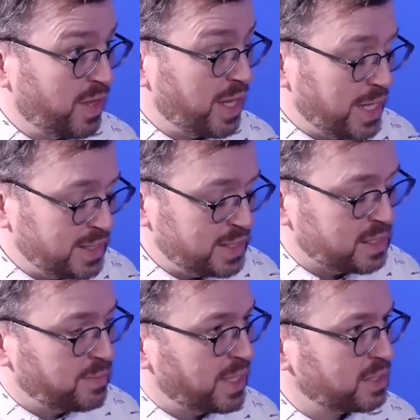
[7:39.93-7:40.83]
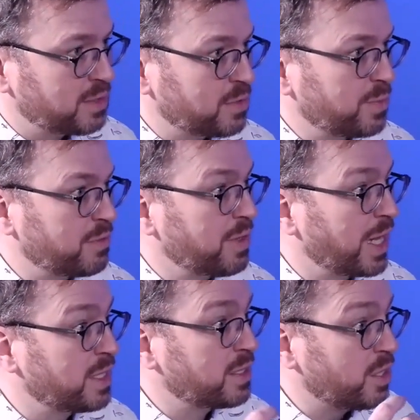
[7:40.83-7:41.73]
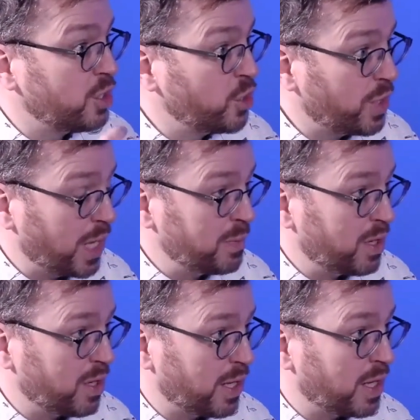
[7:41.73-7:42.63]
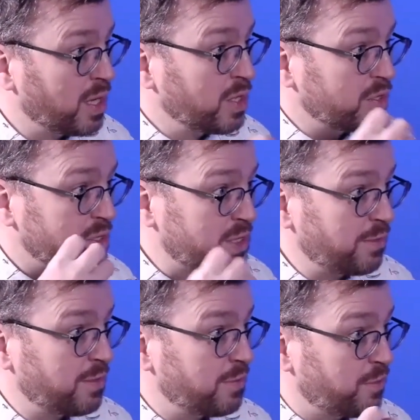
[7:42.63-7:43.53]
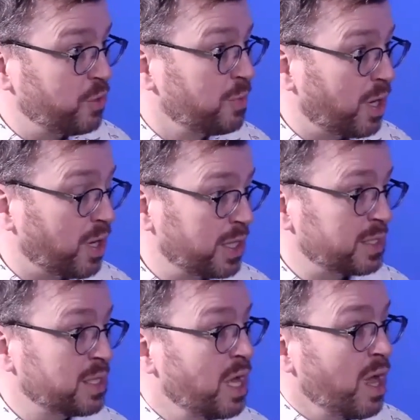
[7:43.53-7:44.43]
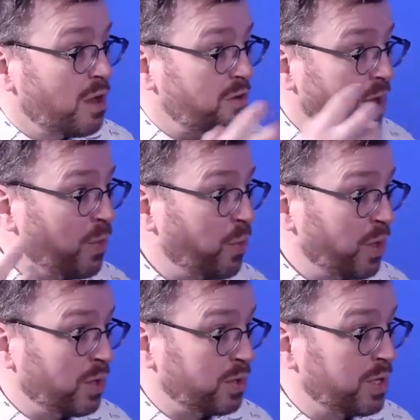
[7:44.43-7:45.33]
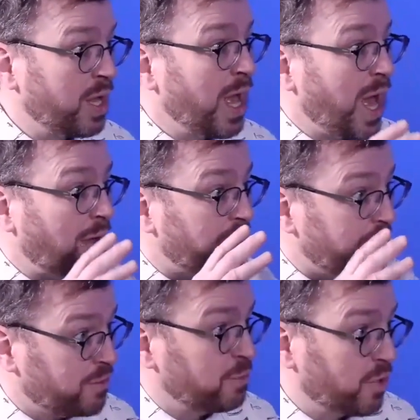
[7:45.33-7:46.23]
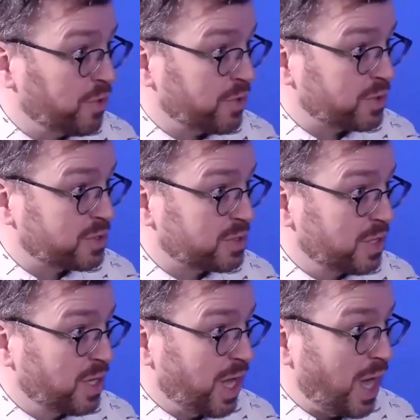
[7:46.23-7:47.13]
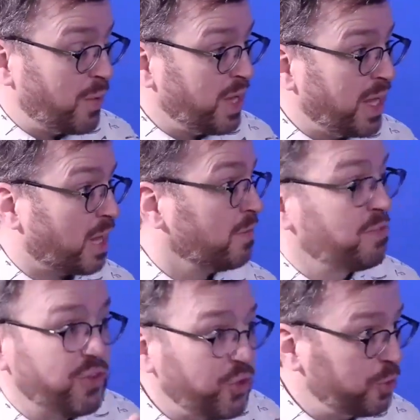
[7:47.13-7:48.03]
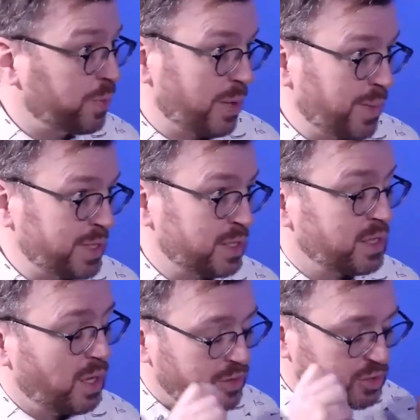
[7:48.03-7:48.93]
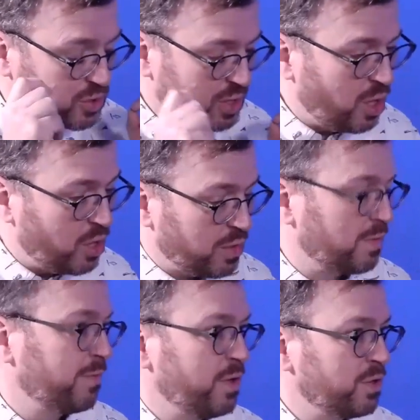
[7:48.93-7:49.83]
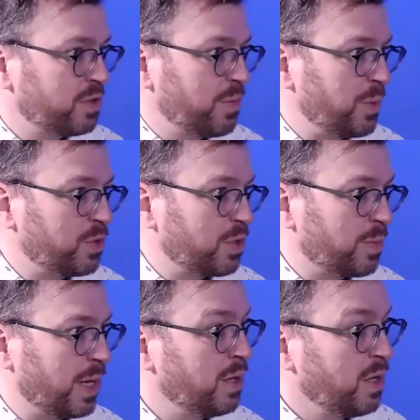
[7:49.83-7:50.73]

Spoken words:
Is this a message of something relating to the UK market? Because different food markets around the world have different products, and we can get confused by the message. And there's a lot of confusion when we talk about